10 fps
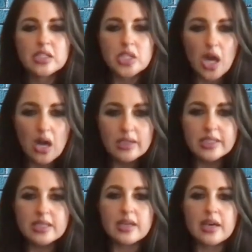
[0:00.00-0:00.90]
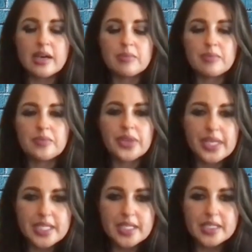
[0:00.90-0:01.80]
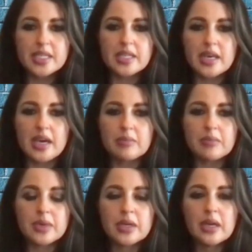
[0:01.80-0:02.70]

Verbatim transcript: Talk to them. Listen to them.